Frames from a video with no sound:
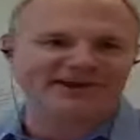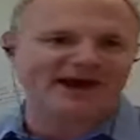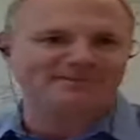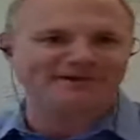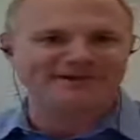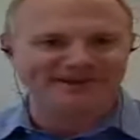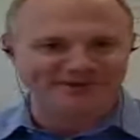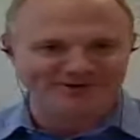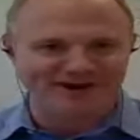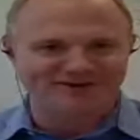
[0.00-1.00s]
happen in the
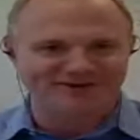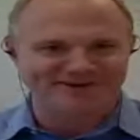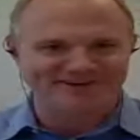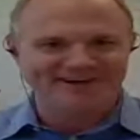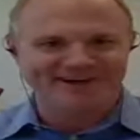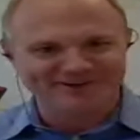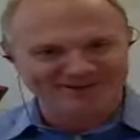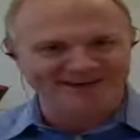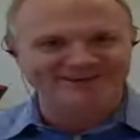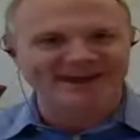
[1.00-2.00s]
intersections. And so mm-hmm.
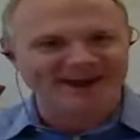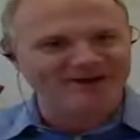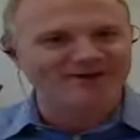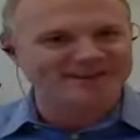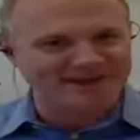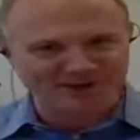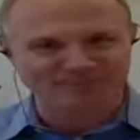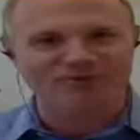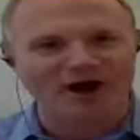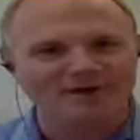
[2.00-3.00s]
that's the area that you
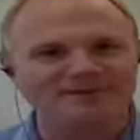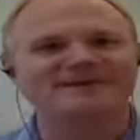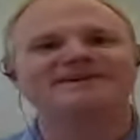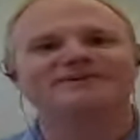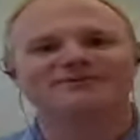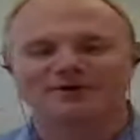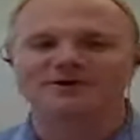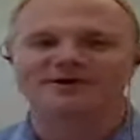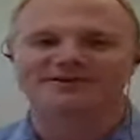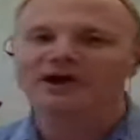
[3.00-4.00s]
probably need to
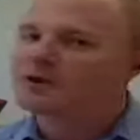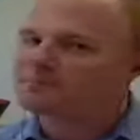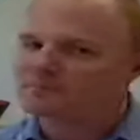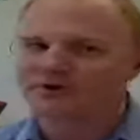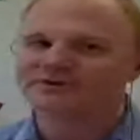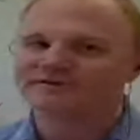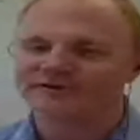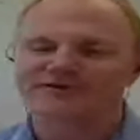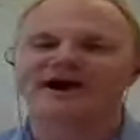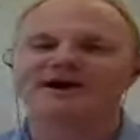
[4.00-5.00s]
focus most of
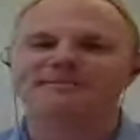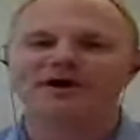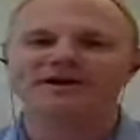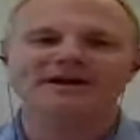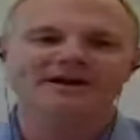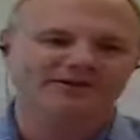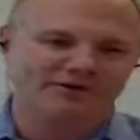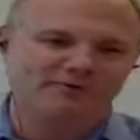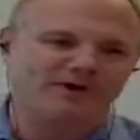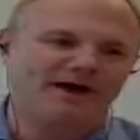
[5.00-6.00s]
your time on.
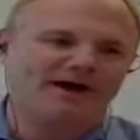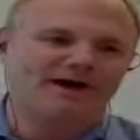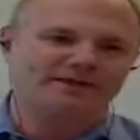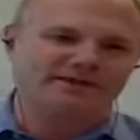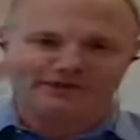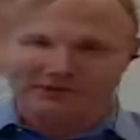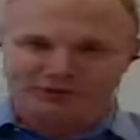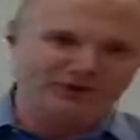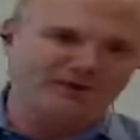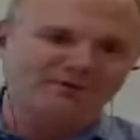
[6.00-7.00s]
So uh, the
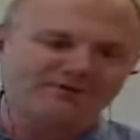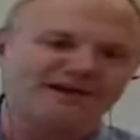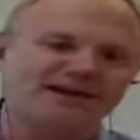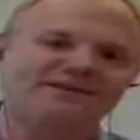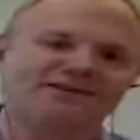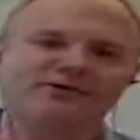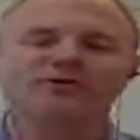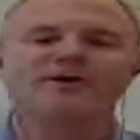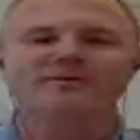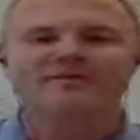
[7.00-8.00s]
total number of needs, the
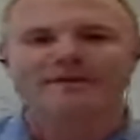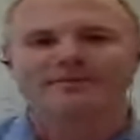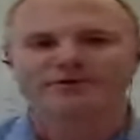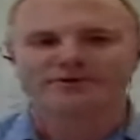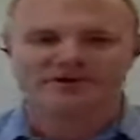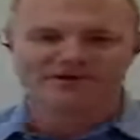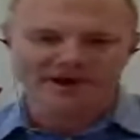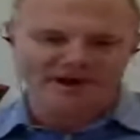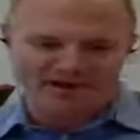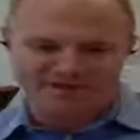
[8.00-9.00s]
total number of opportunities,
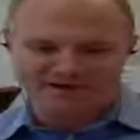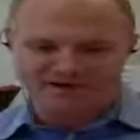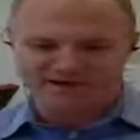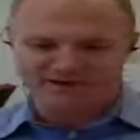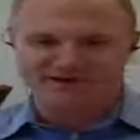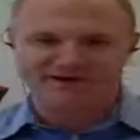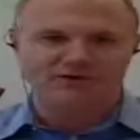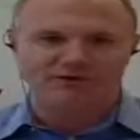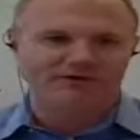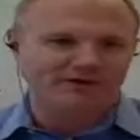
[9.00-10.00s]
and then the
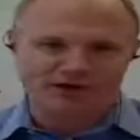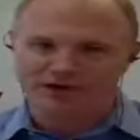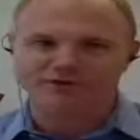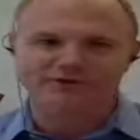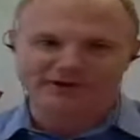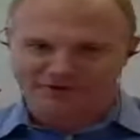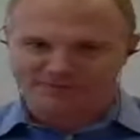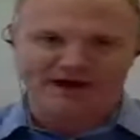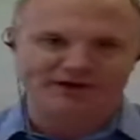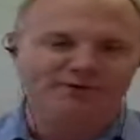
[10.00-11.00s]
deals, the closed deals,
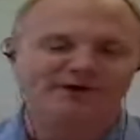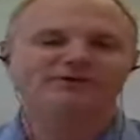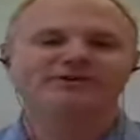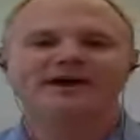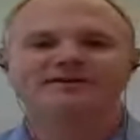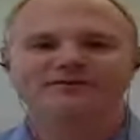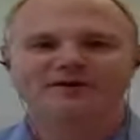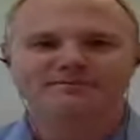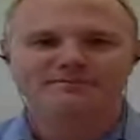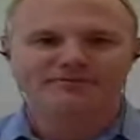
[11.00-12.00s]
back to what you said
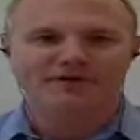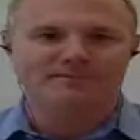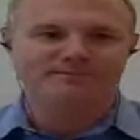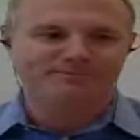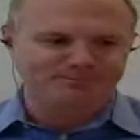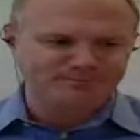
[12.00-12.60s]
from, from